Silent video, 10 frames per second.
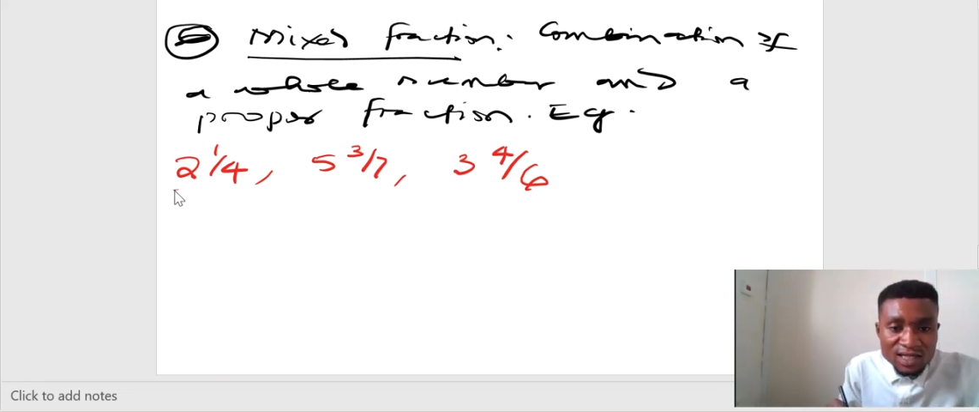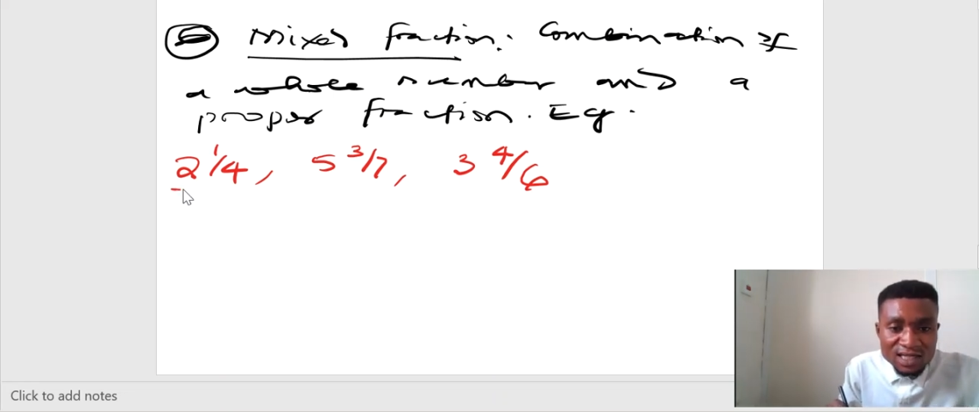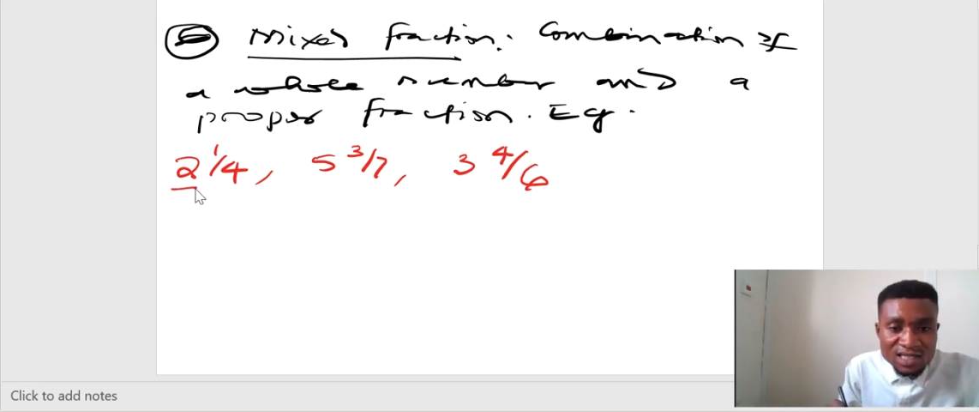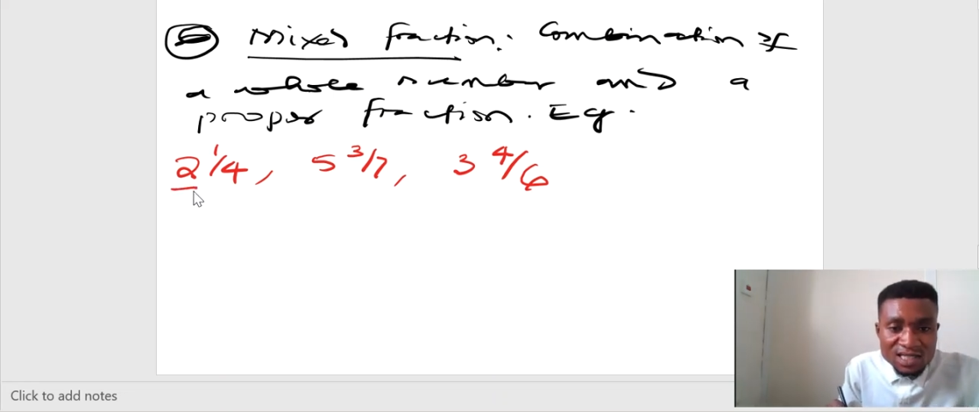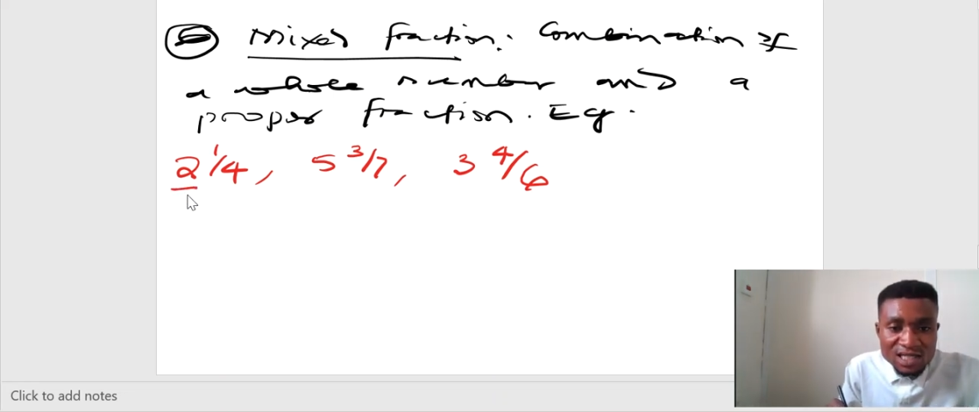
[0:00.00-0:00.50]

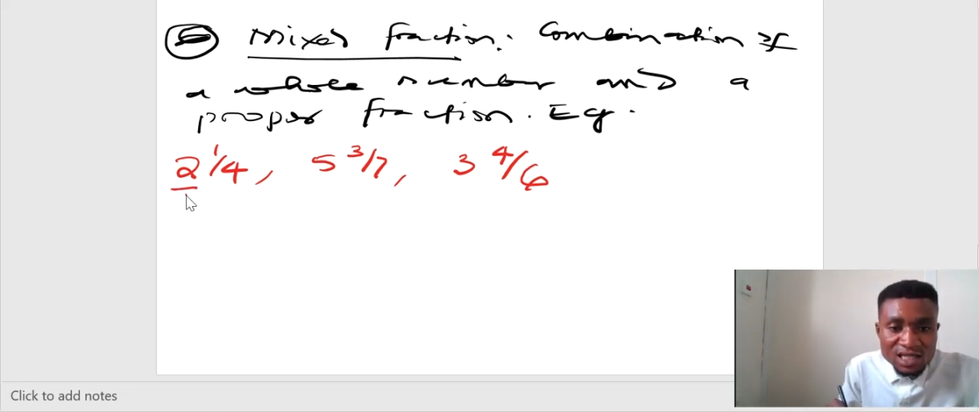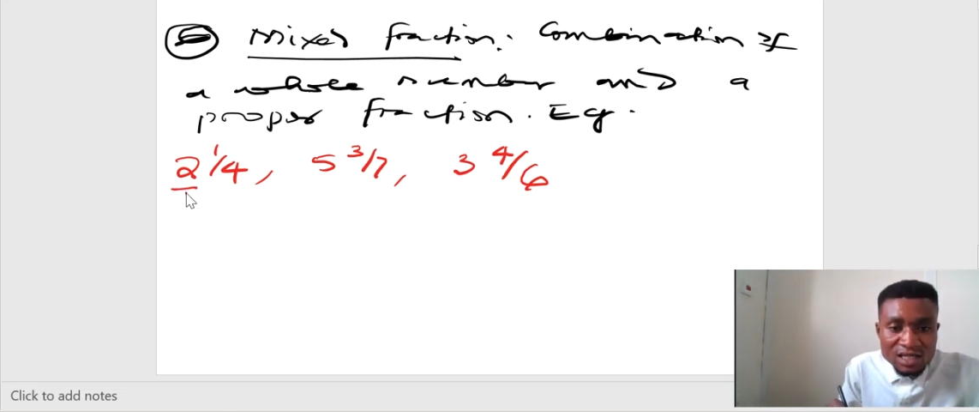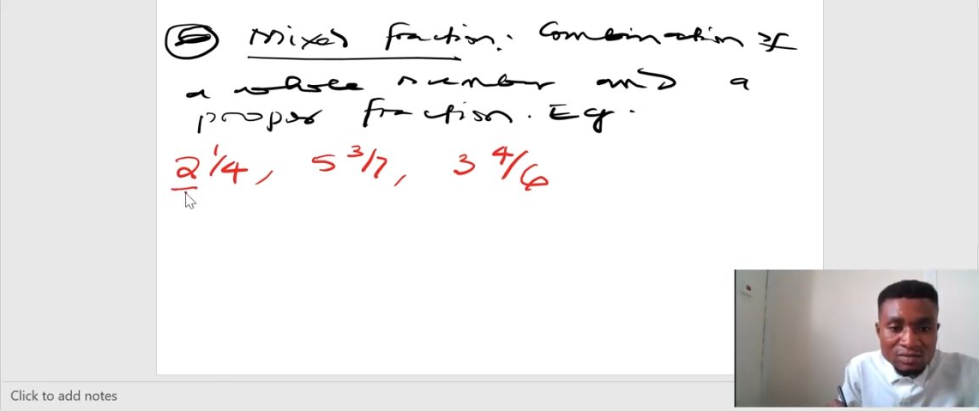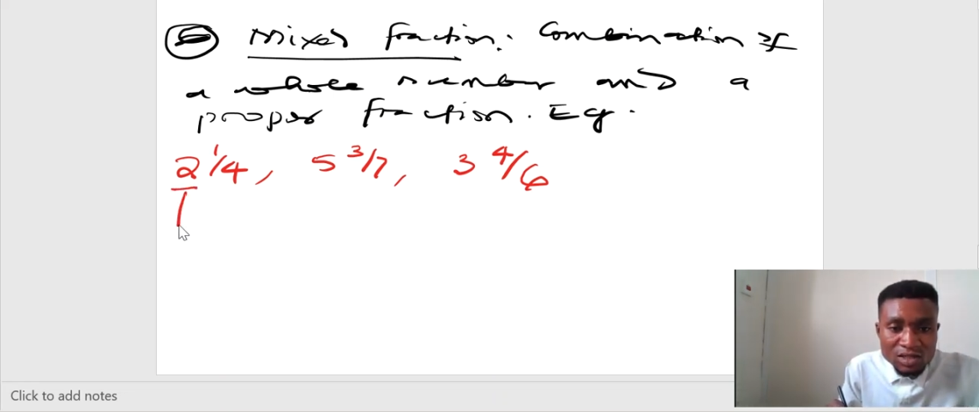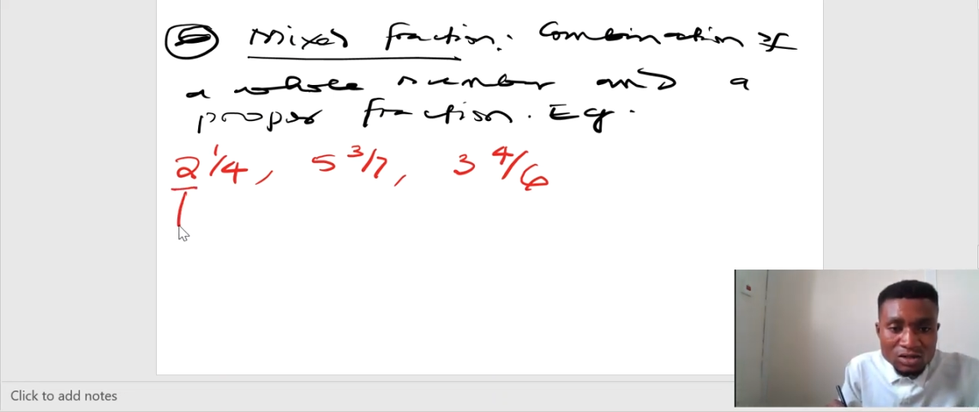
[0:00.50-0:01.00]
that
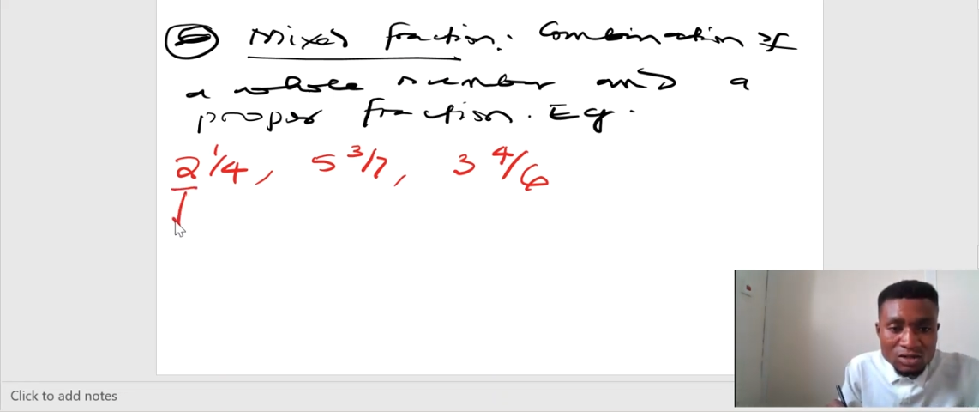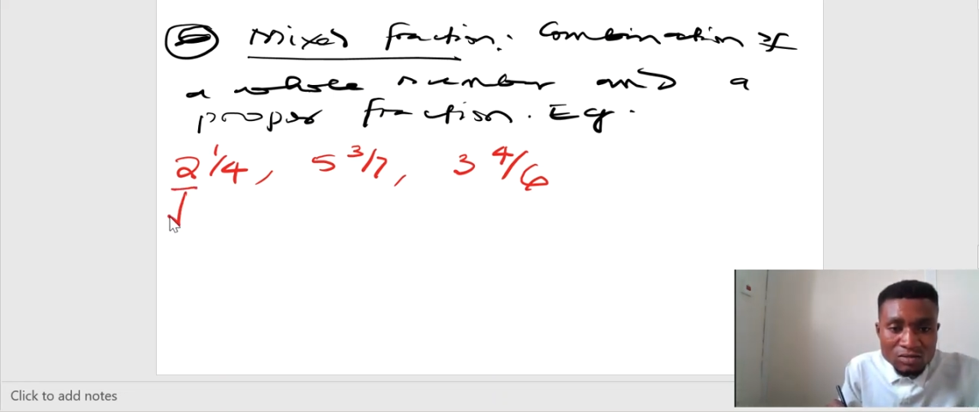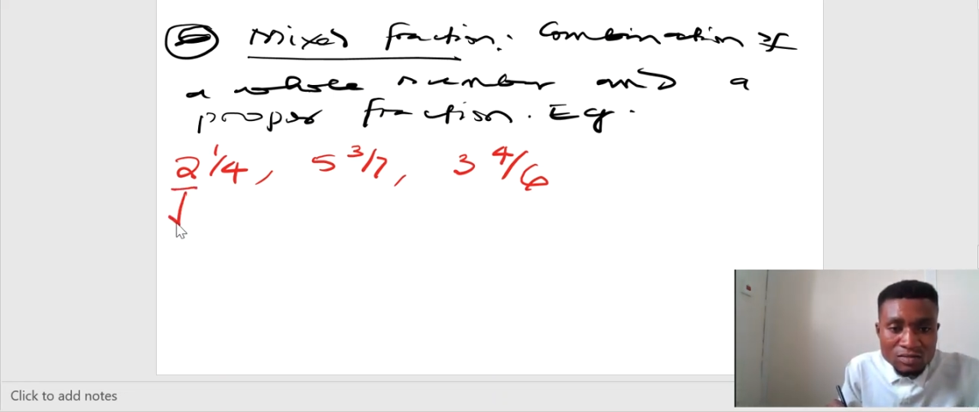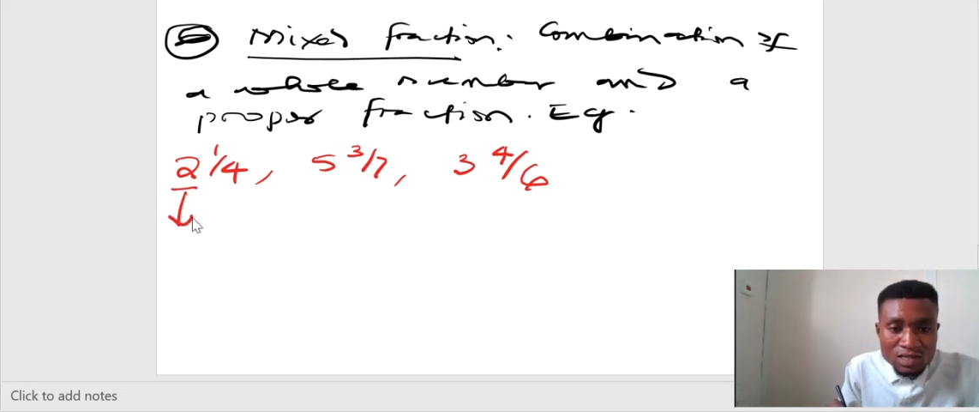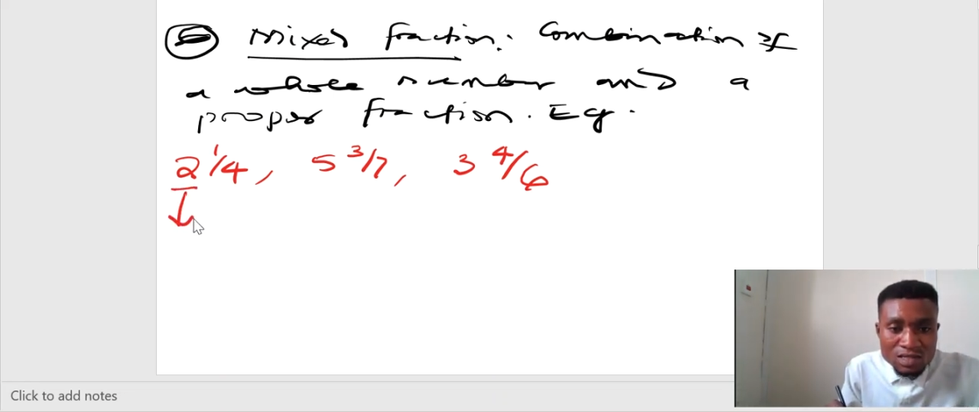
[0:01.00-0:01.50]
here
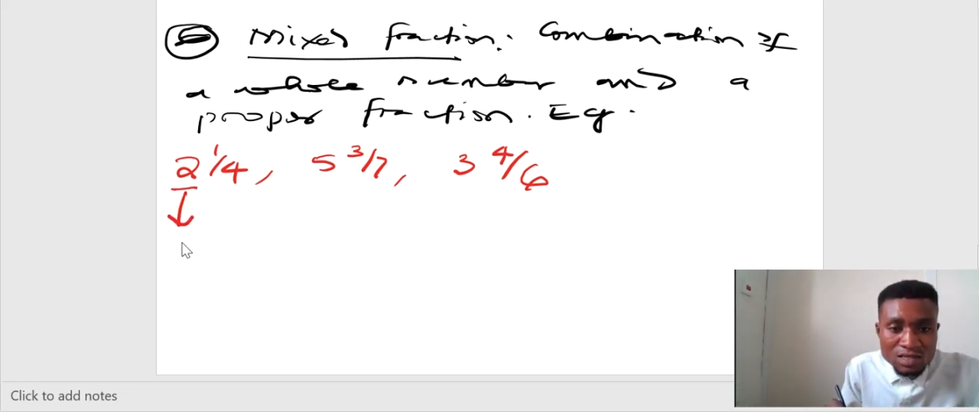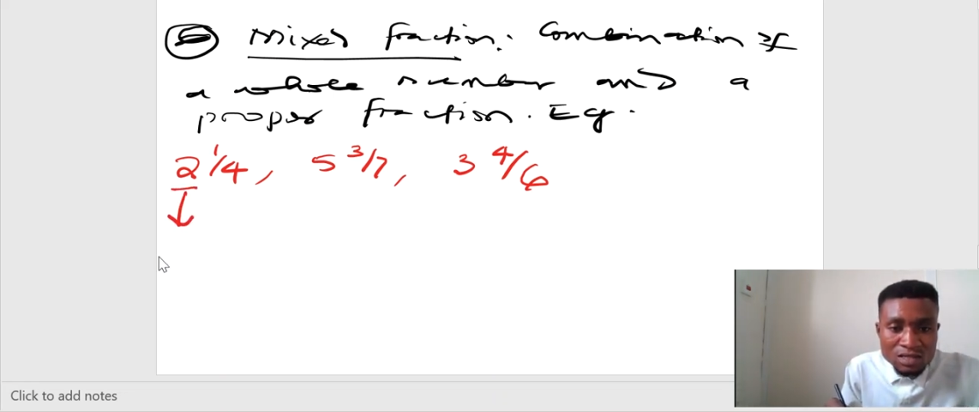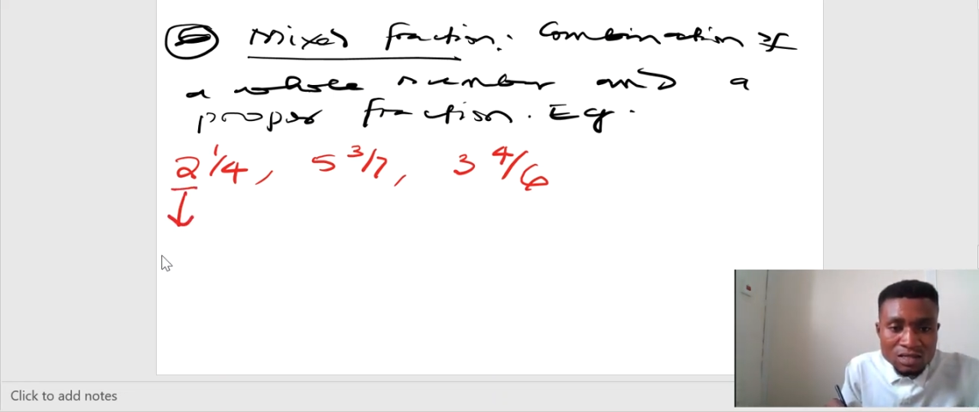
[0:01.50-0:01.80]
becomes